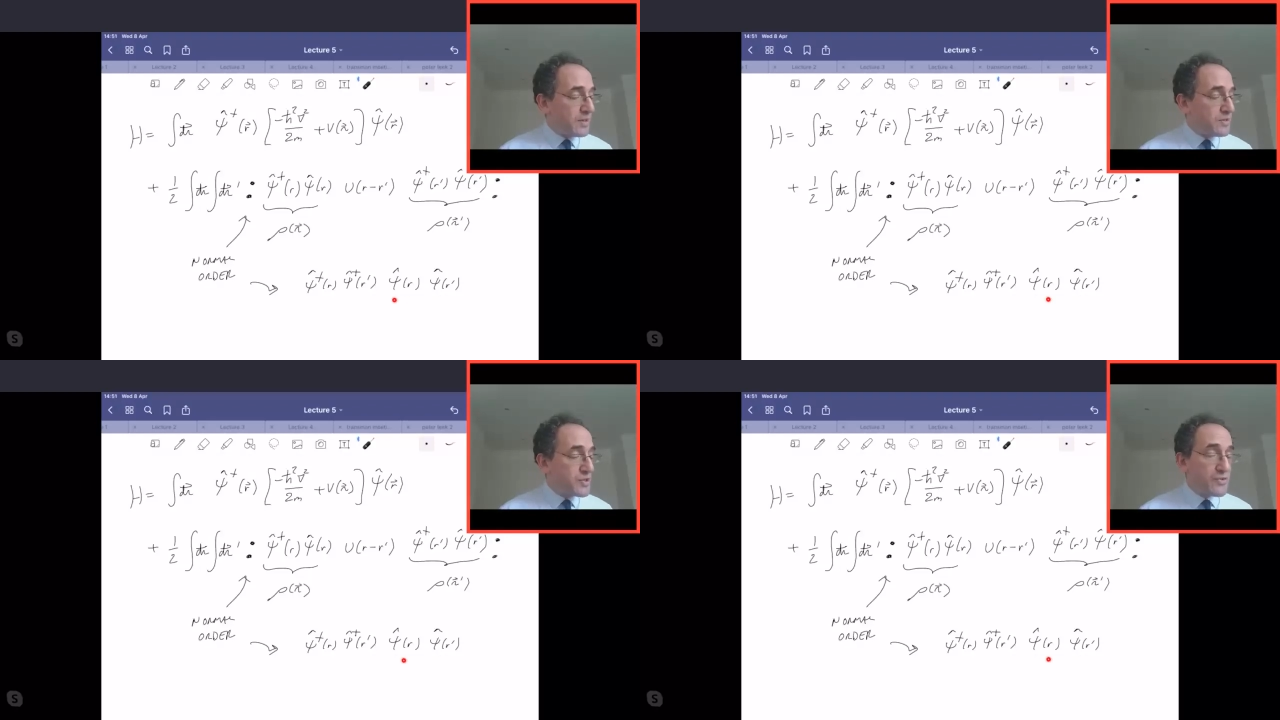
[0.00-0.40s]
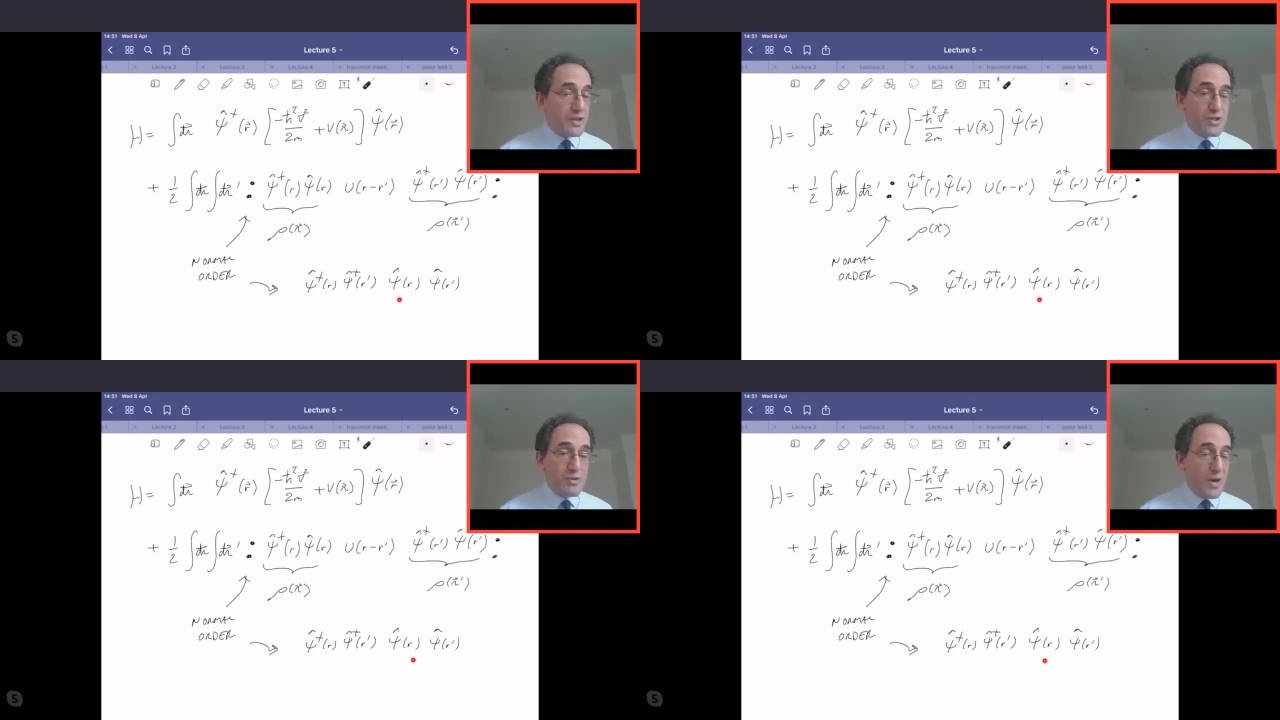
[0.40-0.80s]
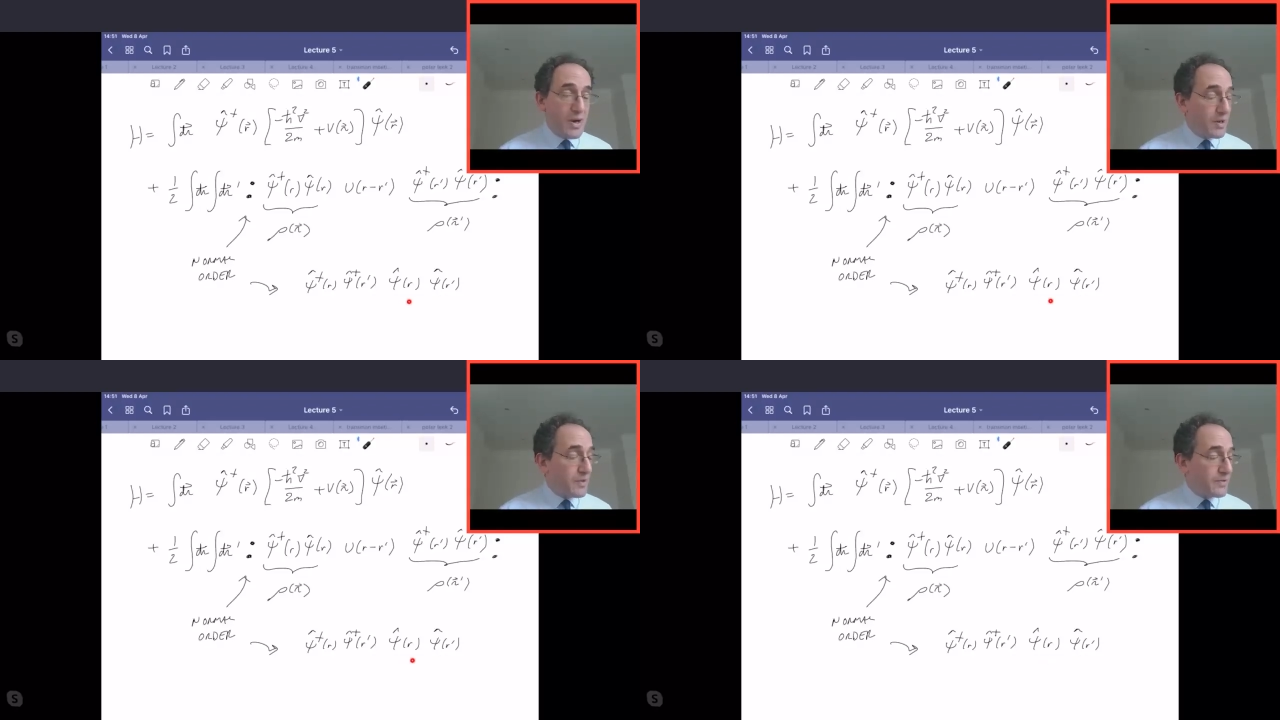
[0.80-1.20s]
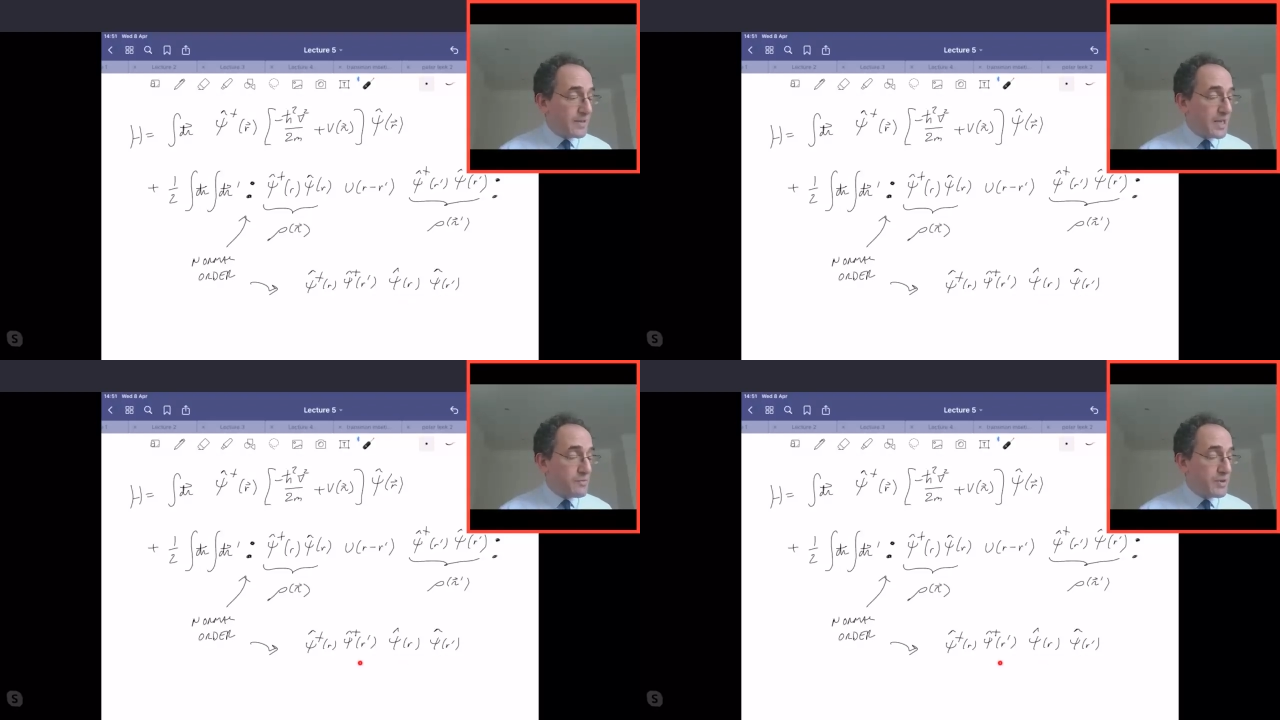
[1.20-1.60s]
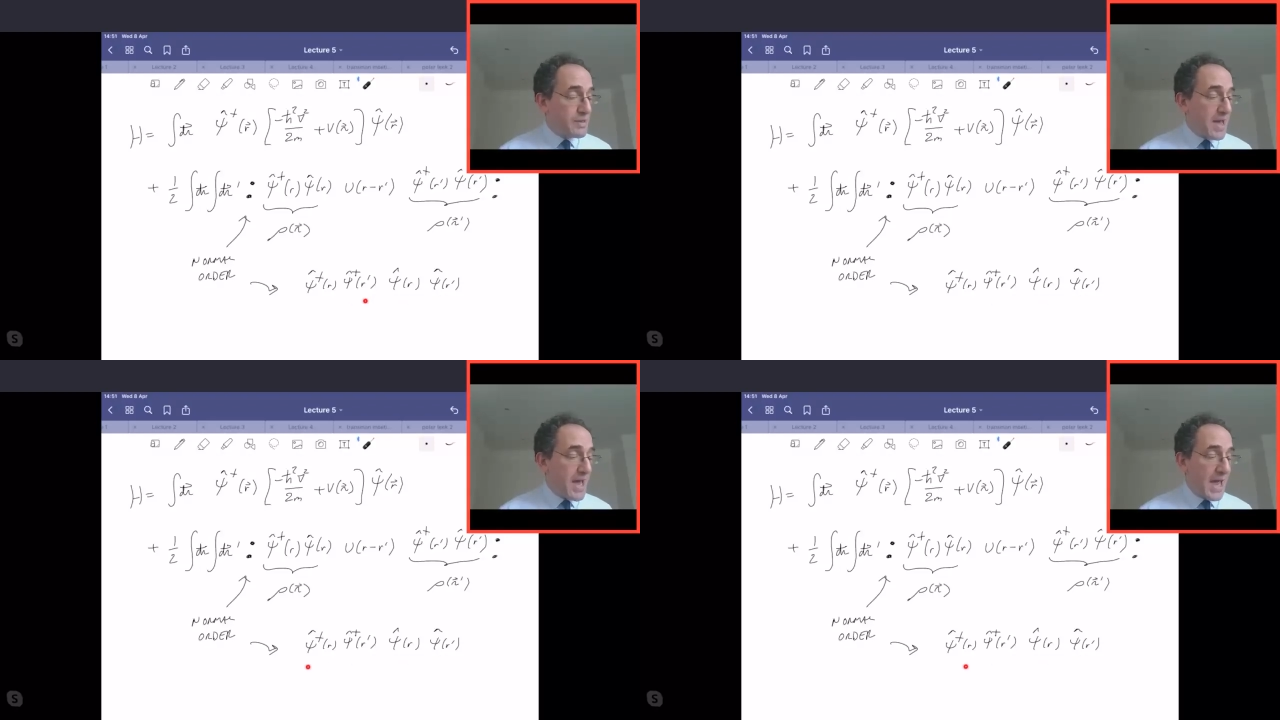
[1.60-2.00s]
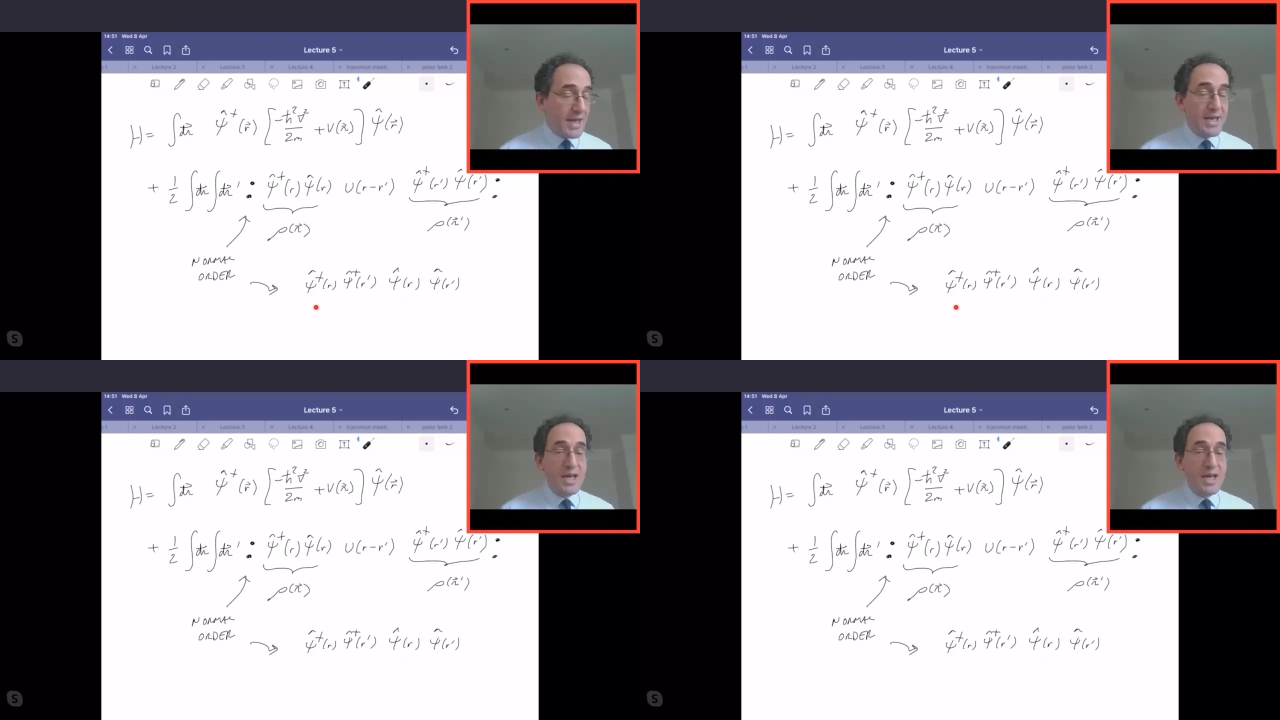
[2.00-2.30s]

destroy two particles, and then you put them back.